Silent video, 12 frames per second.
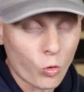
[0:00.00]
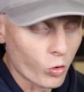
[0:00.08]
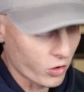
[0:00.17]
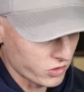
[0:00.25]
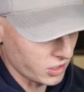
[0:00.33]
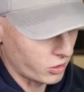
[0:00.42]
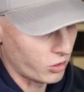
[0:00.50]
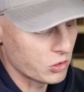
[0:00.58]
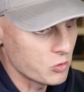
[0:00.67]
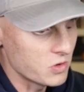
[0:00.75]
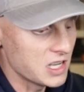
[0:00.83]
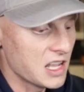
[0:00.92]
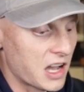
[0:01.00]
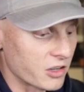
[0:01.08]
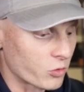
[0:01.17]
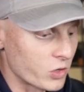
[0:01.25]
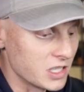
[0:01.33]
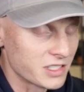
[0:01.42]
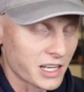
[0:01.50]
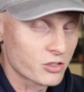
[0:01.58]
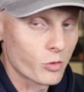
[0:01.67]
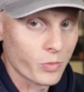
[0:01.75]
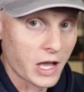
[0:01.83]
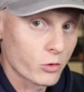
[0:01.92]
or the all-new neon green
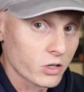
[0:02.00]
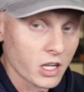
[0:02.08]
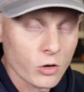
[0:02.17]
texture powder